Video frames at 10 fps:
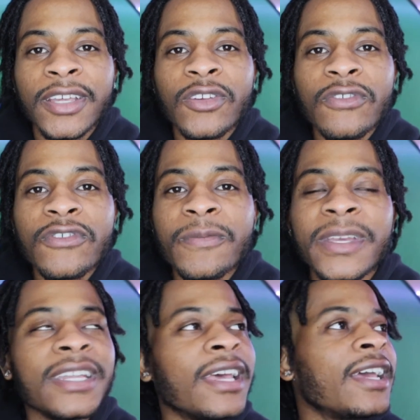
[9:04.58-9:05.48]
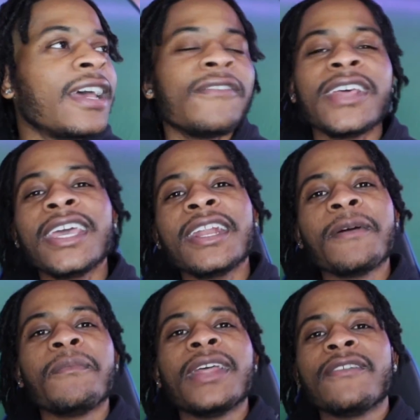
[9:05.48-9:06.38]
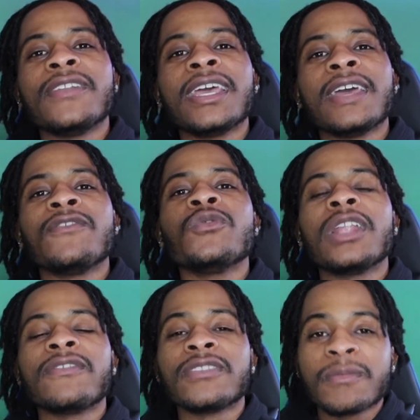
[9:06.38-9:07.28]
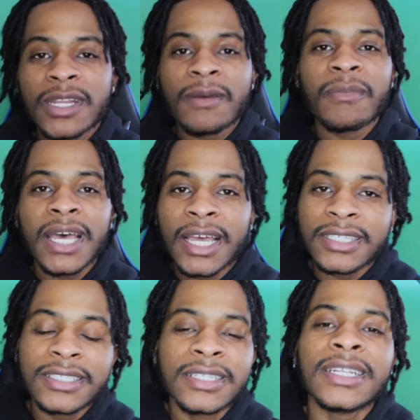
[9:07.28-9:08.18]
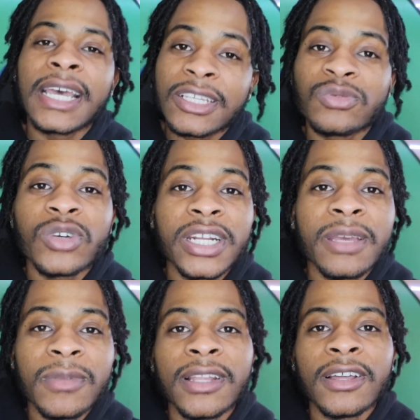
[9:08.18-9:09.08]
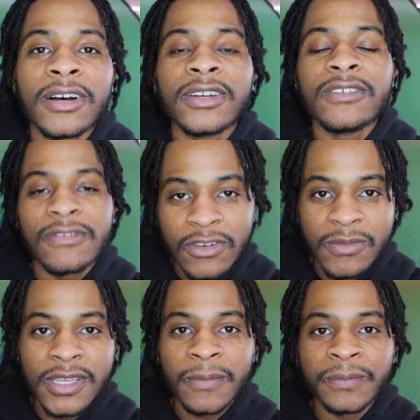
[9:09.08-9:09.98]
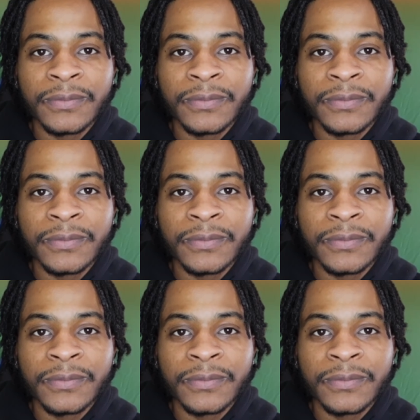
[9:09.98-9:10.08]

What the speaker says: You feel me? If you left them in the past, that's where they belong. You feel me?